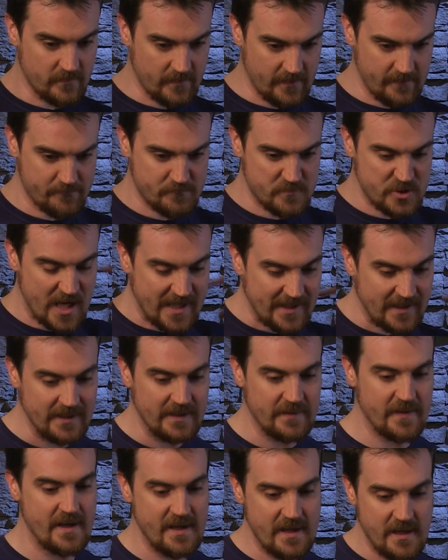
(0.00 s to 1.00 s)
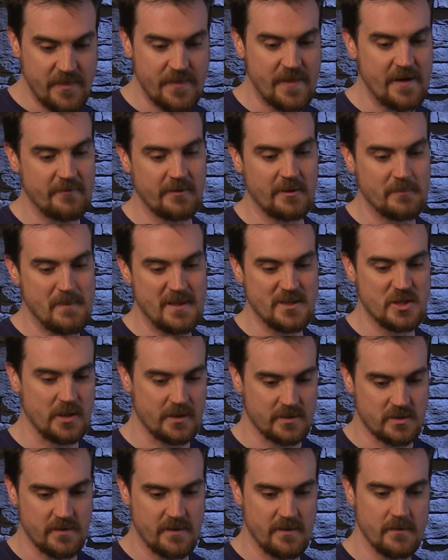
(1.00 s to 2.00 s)
they're channeling their etheric magic
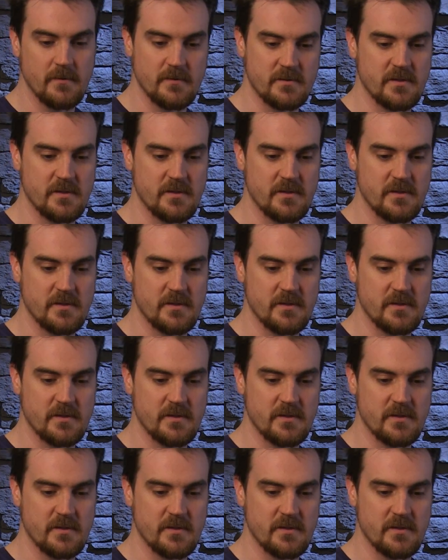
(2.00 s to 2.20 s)
to the